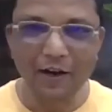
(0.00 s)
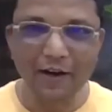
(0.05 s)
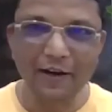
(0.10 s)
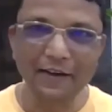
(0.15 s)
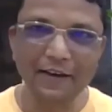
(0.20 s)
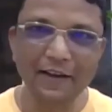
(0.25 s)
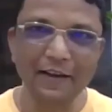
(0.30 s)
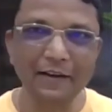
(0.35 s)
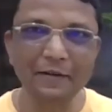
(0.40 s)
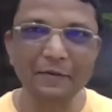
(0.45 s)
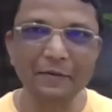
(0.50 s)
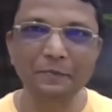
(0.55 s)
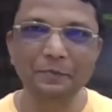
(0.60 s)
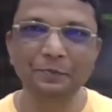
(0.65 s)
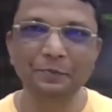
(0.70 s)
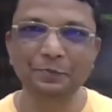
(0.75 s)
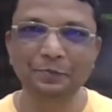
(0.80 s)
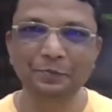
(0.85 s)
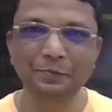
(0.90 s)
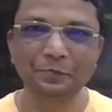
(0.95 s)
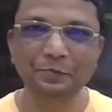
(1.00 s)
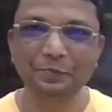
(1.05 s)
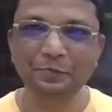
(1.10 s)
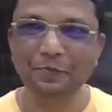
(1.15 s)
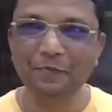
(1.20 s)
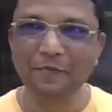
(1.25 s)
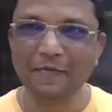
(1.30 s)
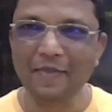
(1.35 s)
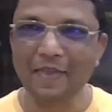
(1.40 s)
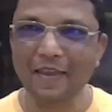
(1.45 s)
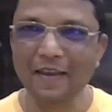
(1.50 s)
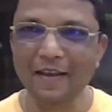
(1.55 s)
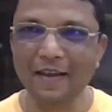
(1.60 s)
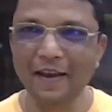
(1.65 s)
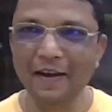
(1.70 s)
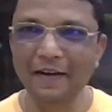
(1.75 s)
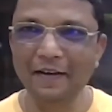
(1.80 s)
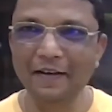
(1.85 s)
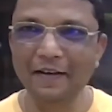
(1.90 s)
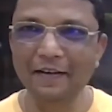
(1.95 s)
again.
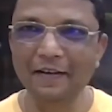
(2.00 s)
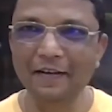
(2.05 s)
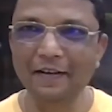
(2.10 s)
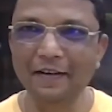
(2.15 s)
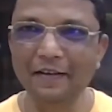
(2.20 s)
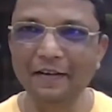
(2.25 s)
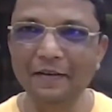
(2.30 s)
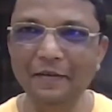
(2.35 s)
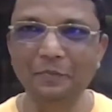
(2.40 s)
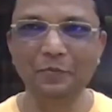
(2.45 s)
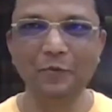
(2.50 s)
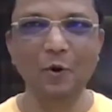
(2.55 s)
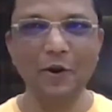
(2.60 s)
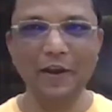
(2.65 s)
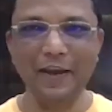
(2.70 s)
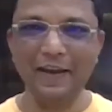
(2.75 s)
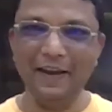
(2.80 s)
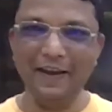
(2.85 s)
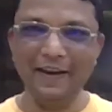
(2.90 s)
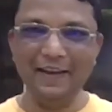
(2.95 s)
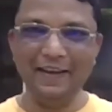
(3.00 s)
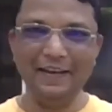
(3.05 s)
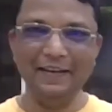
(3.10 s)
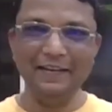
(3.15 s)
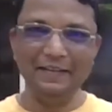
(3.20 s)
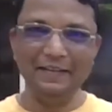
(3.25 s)
And okay, Annie.